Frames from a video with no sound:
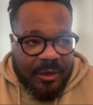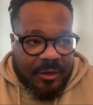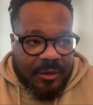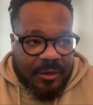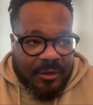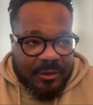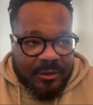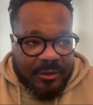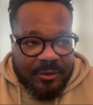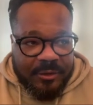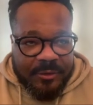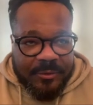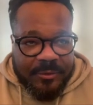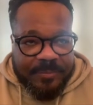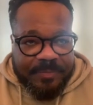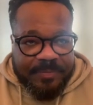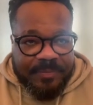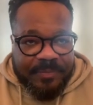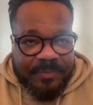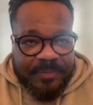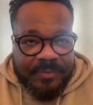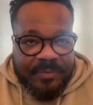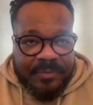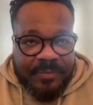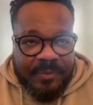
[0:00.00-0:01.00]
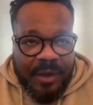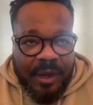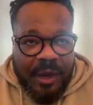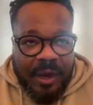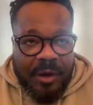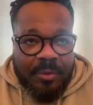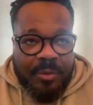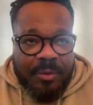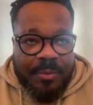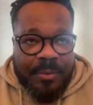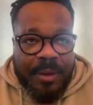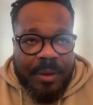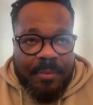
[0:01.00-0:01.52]
uh,
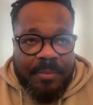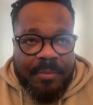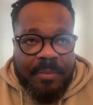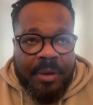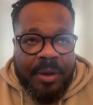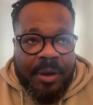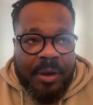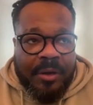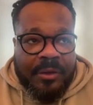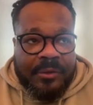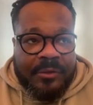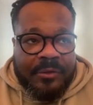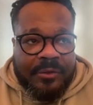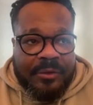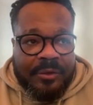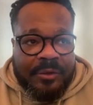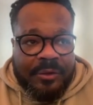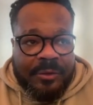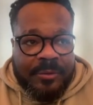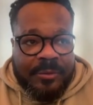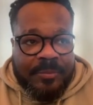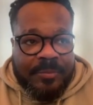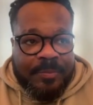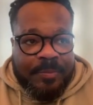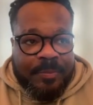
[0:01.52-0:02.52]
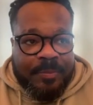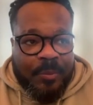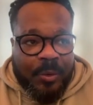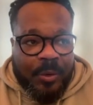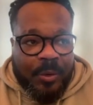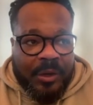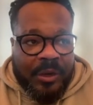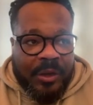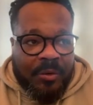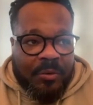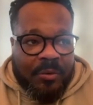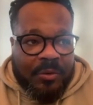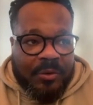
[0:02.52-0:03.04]
I remember the,
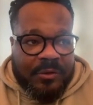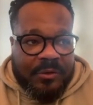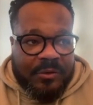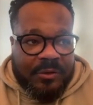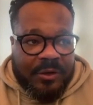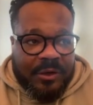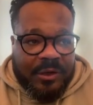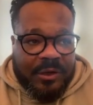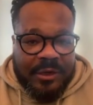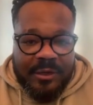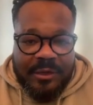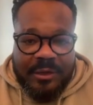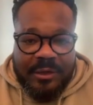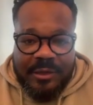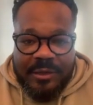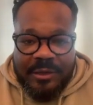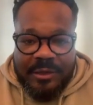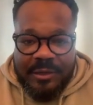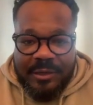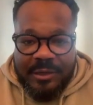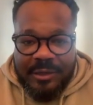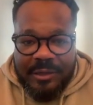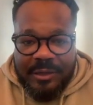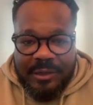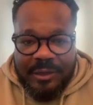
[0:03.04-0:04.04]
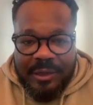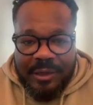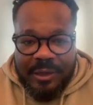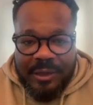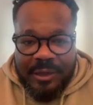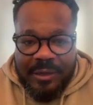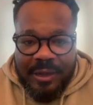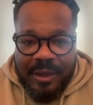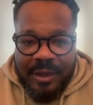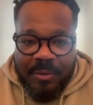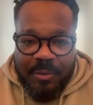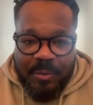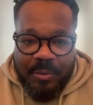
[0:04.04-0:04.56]
when I was a kid
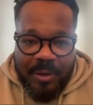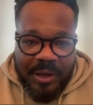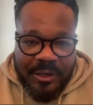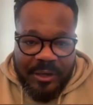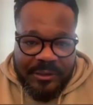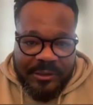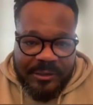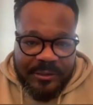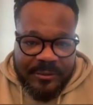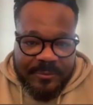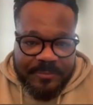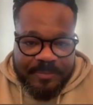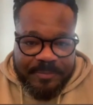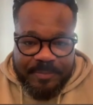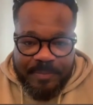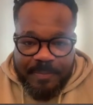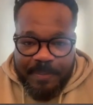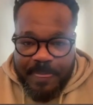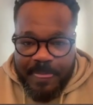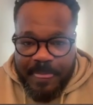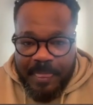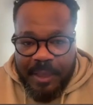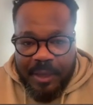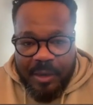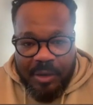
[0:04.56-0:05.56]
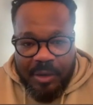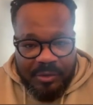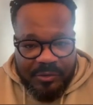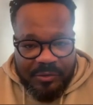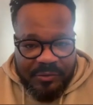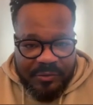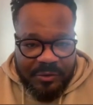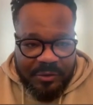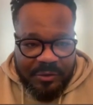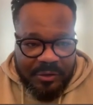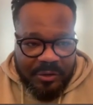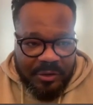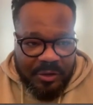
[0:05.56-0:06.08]
and I watched
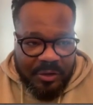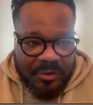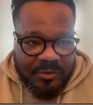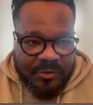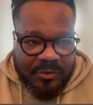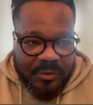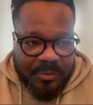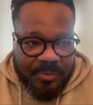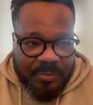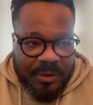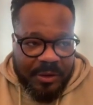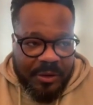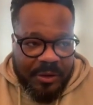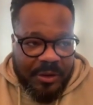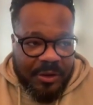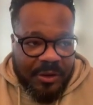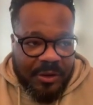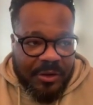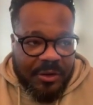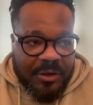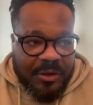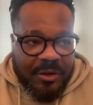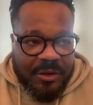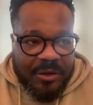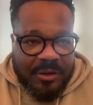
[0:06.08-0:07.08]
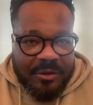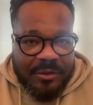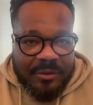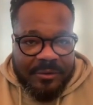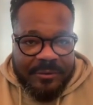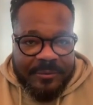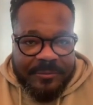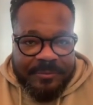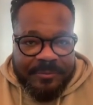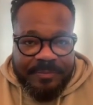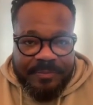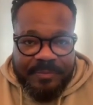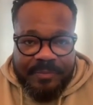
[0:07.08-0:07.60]
all the all the players,
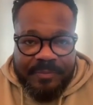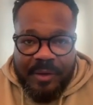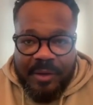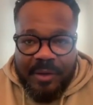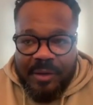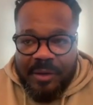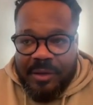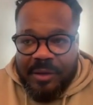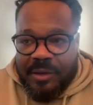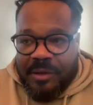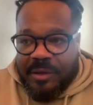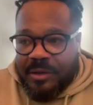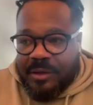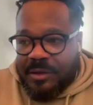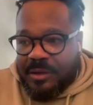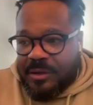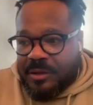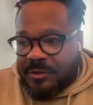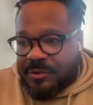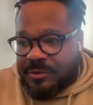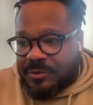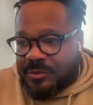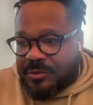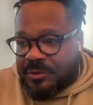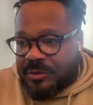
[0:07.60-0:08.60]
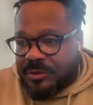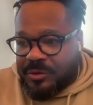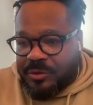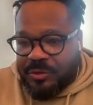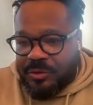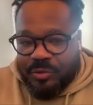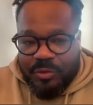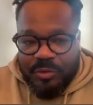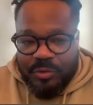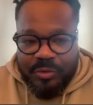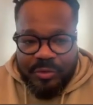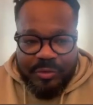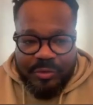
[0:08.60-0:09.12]
uh,
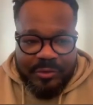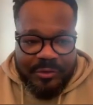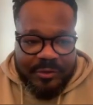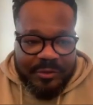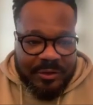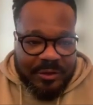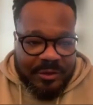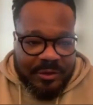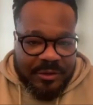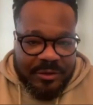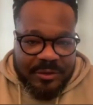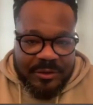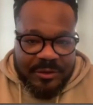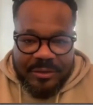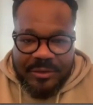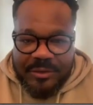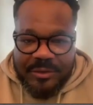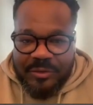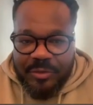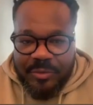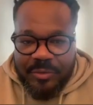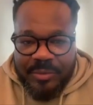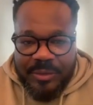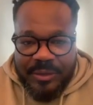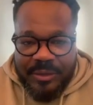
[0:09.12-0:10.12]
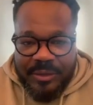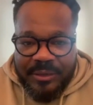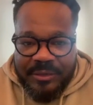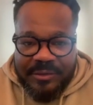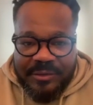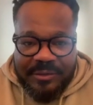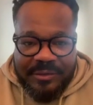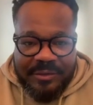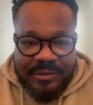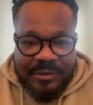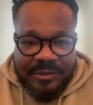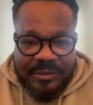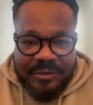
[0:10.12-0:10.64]
Dourthe,
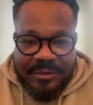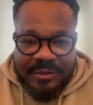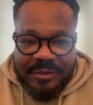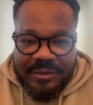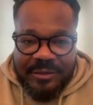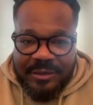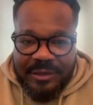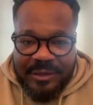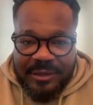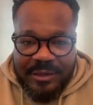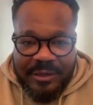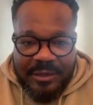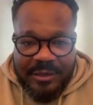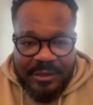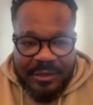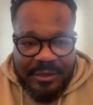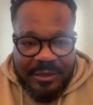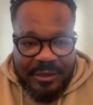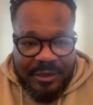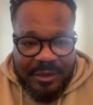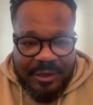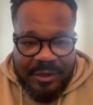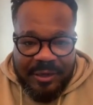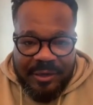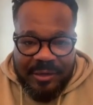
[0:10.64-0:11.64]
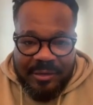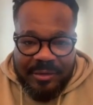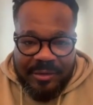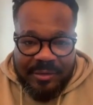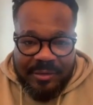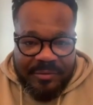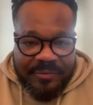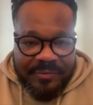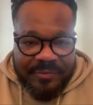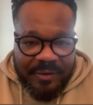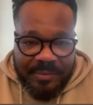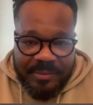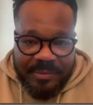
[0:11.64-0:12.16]
Dominici,
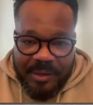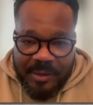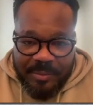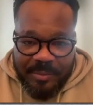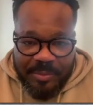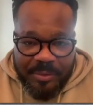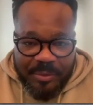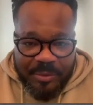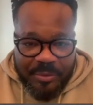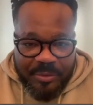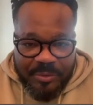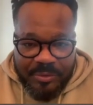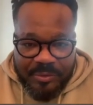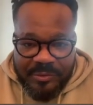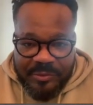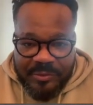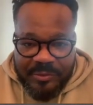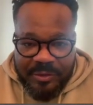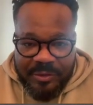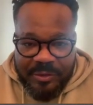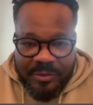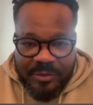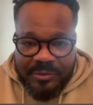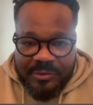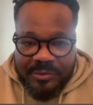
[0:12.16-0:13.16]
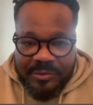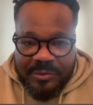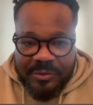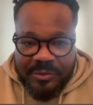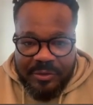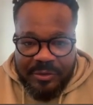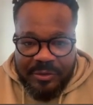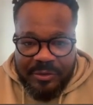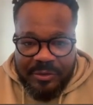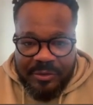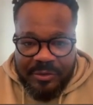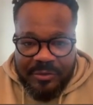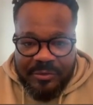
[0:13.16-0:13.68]
uh, Fabien Pelous, all the,
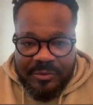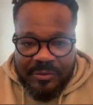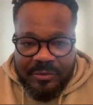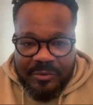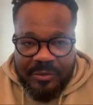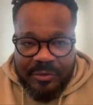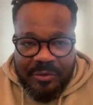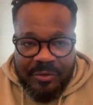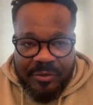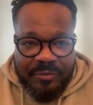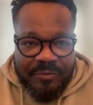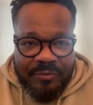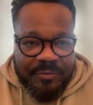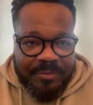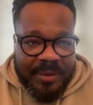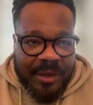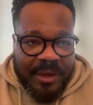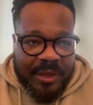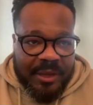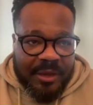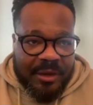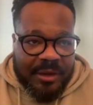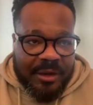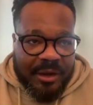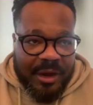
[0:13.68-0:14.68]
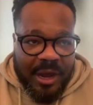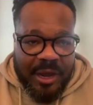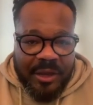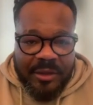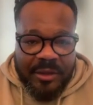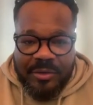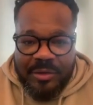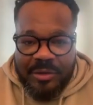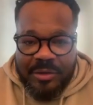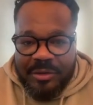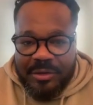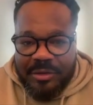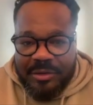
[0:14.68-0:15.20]
all the all of my uh,
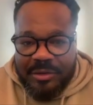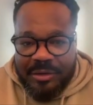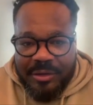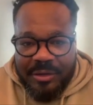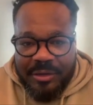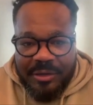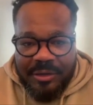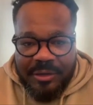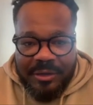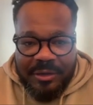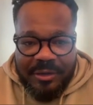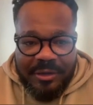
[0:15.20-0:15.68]
idol